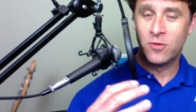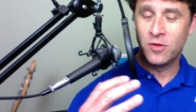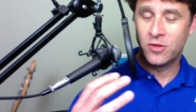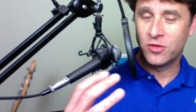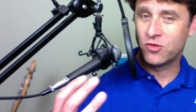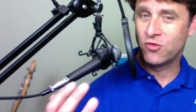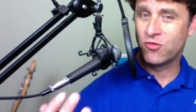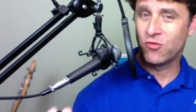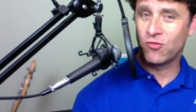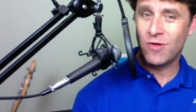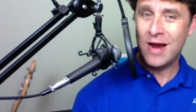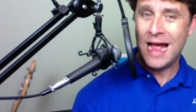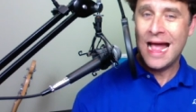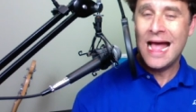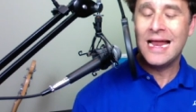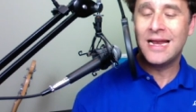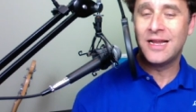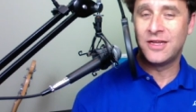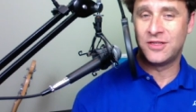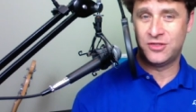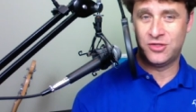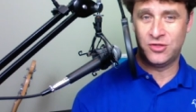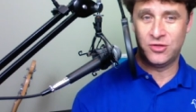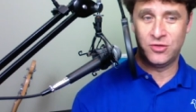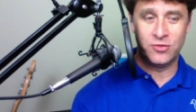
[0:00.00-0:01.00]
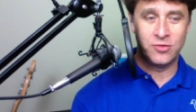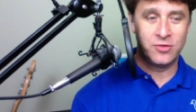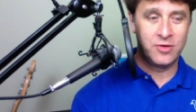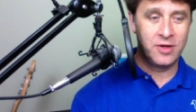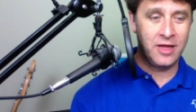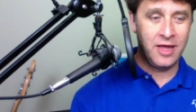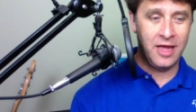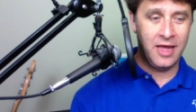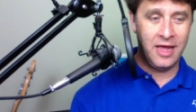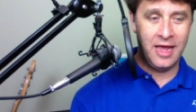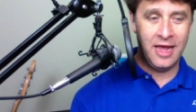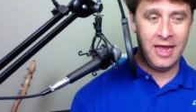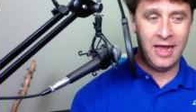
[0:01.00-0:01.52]
with
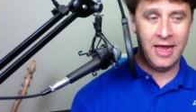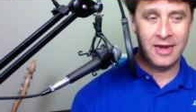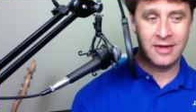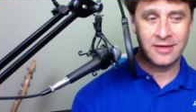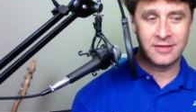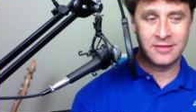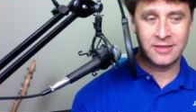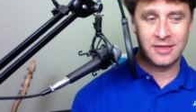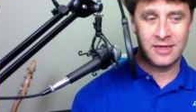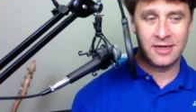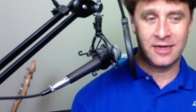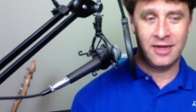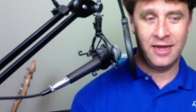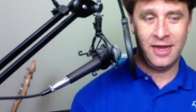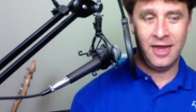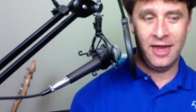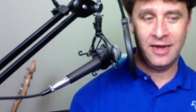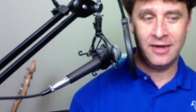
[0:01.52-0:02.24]
gratitude and uh,